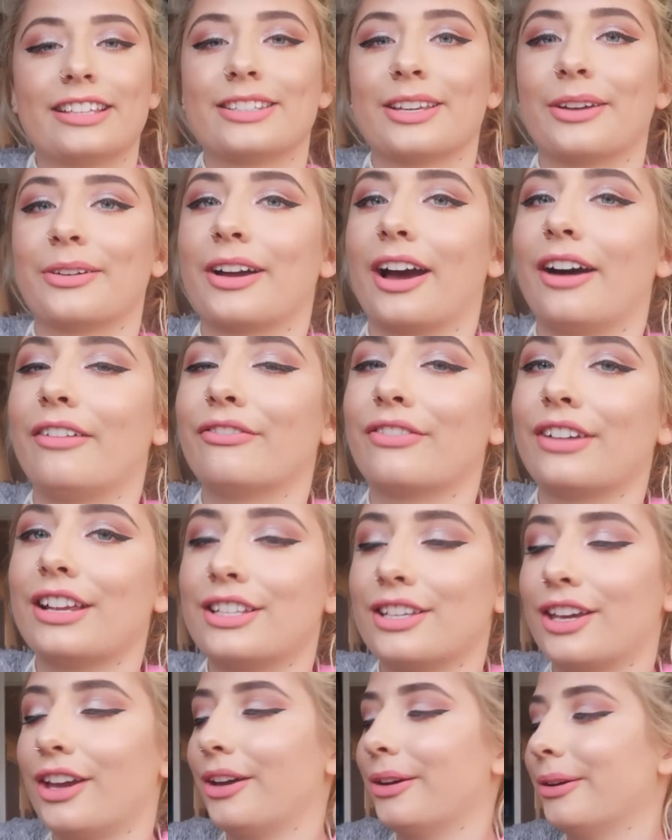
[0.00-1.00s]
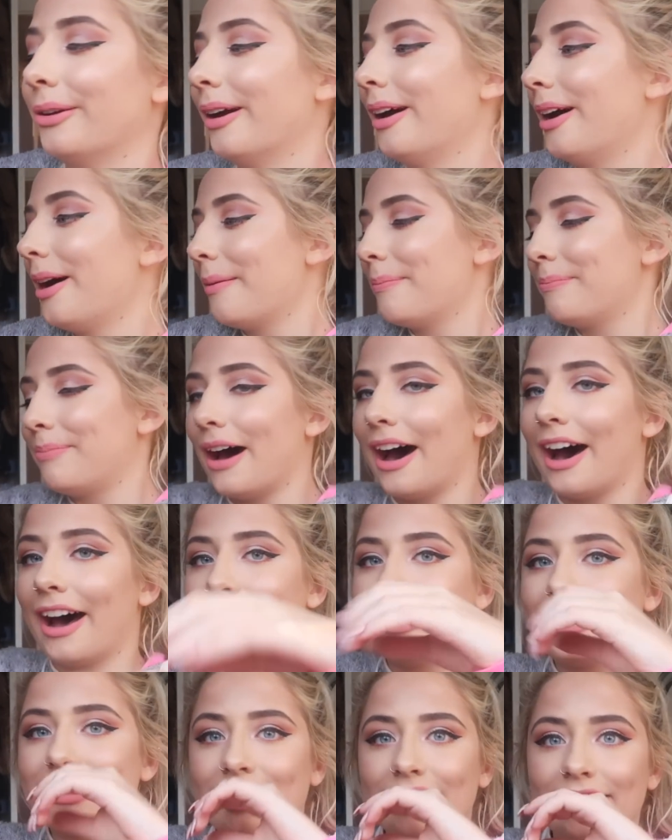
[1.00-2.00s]
It's so comfy too.
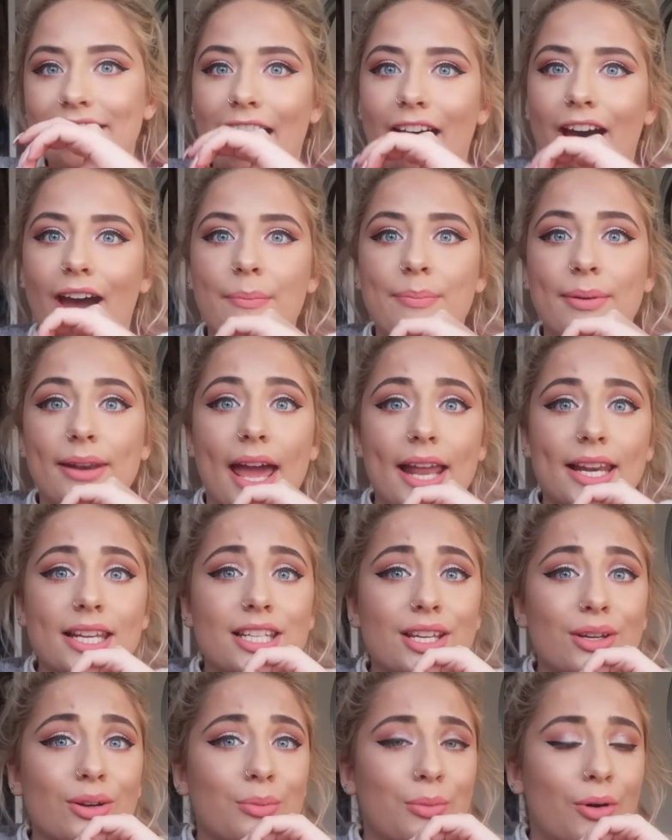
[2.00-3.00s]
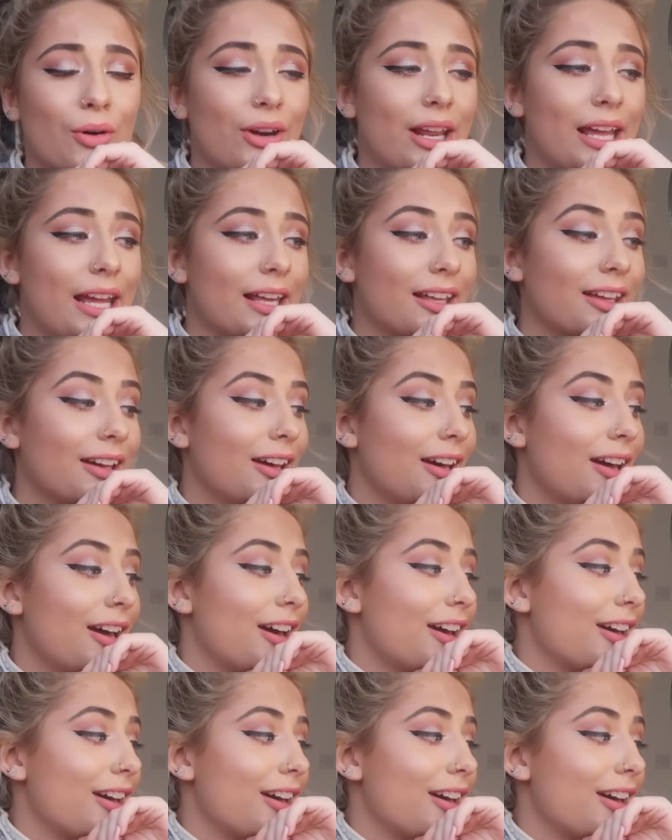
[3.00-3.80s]
But yeah, I've been editing all morning.